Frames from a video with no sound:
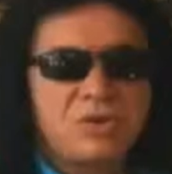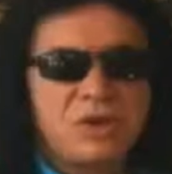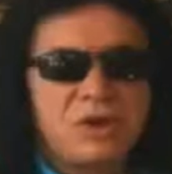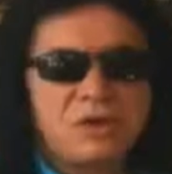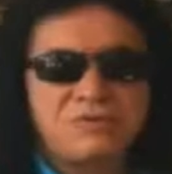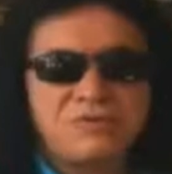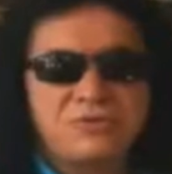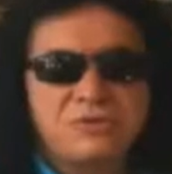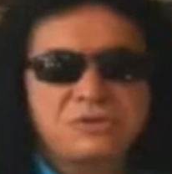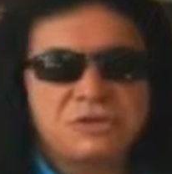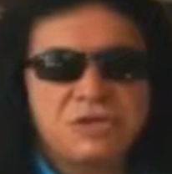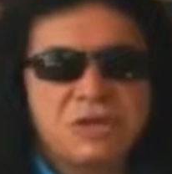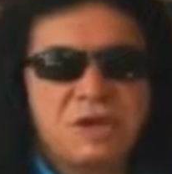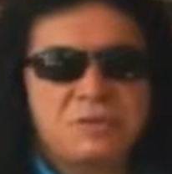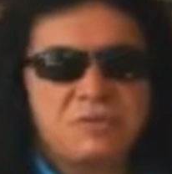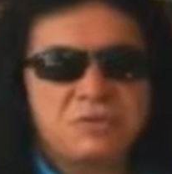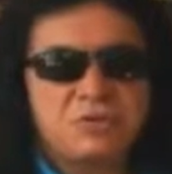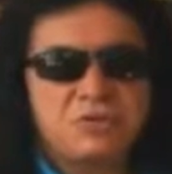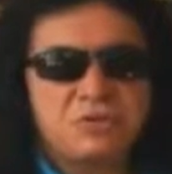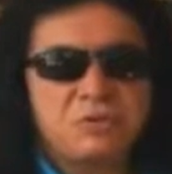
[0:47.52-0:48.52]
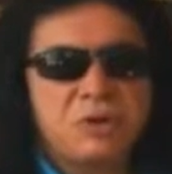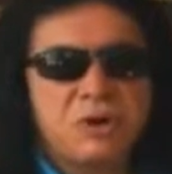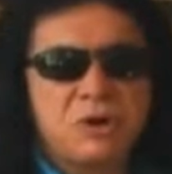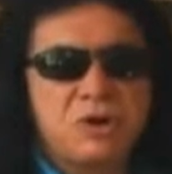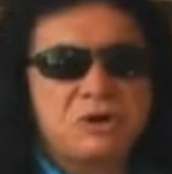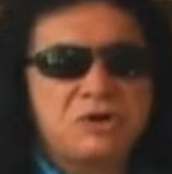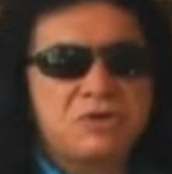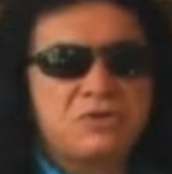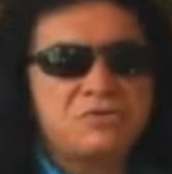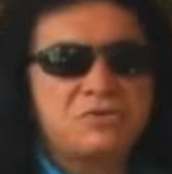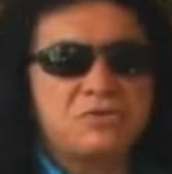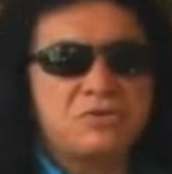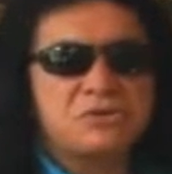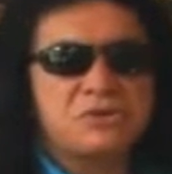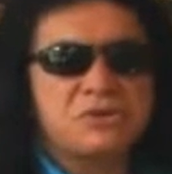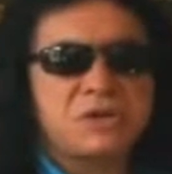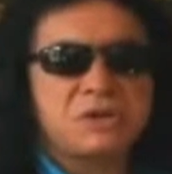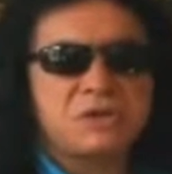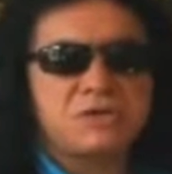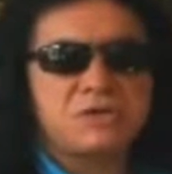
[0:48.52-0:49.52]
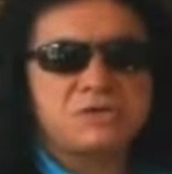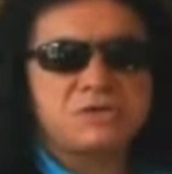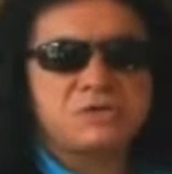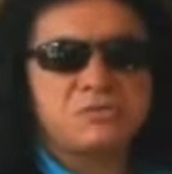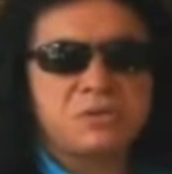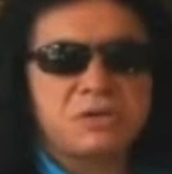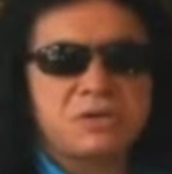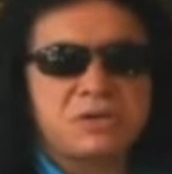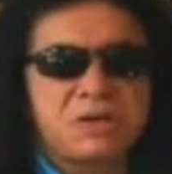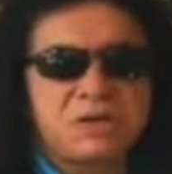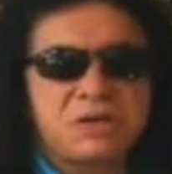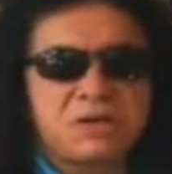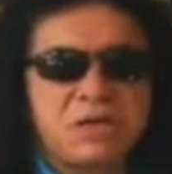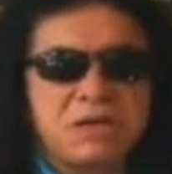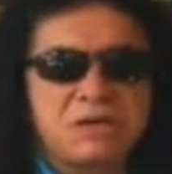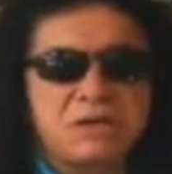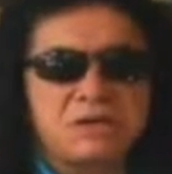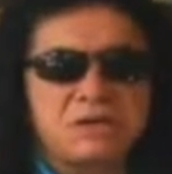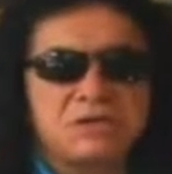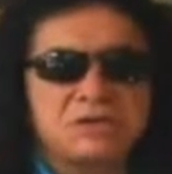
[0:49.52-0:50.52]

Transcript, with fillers: When I first came to America, of course, I couldn't speak any